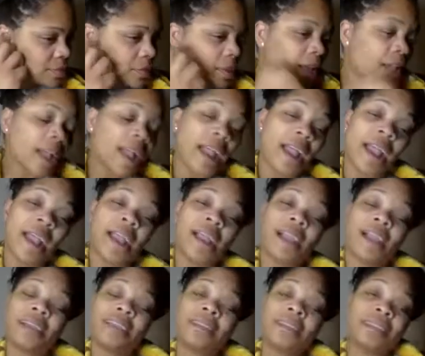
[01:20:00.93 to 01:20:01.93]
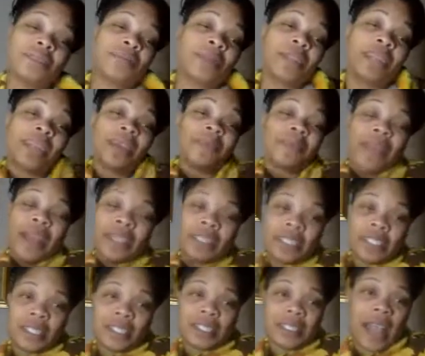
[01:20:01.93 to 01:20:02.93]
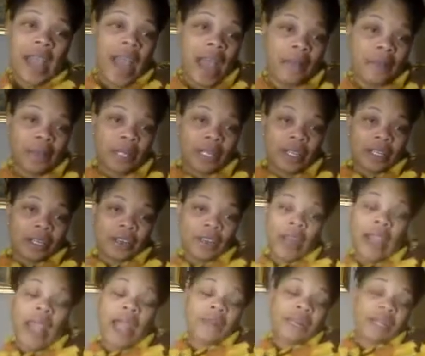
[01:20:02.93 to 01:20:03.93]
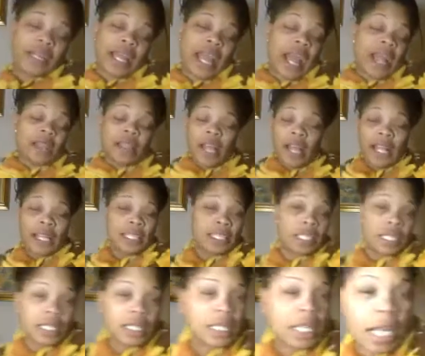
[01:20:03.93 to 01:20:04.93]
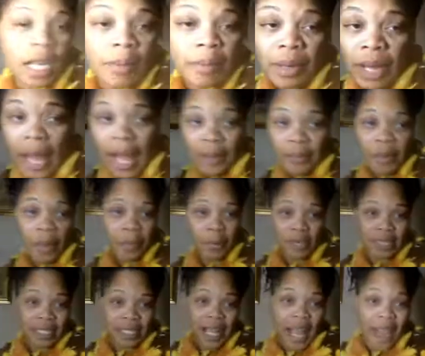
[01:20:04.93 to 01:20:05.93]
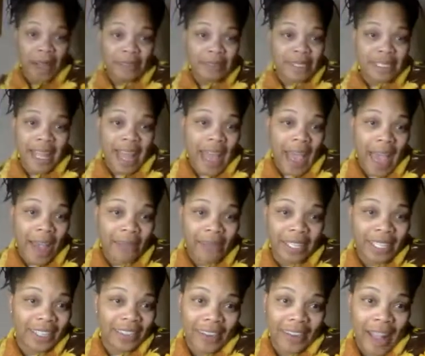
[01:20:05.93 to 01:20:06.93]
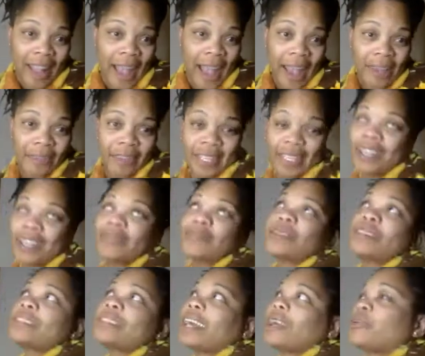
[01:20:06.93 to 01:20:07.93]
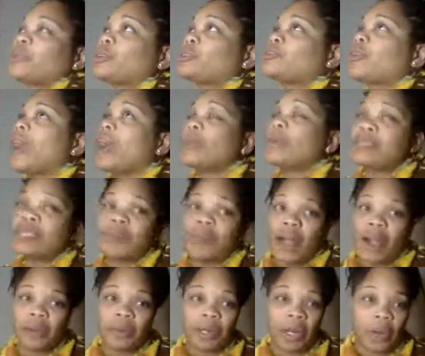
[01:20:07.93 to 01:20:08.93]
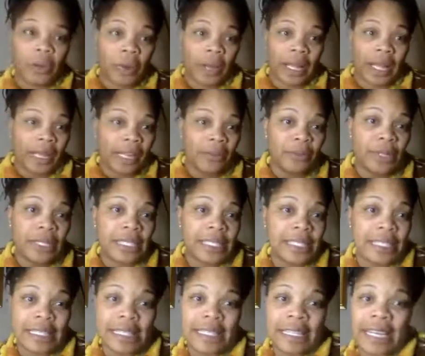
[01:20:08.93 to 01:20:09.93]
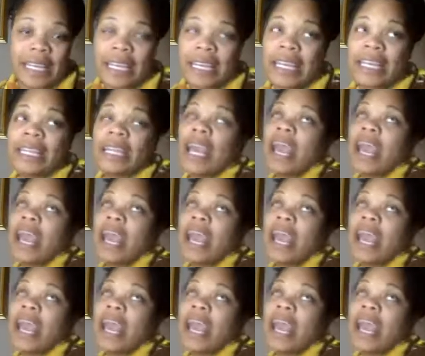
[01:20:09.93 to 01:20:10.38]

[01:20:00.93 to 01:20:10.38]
I get back to the stabbing and the crabbing. I just need like to stop stabbing and crabbing. If it, like, we're crabs in the barrel. We don't want anyone to see.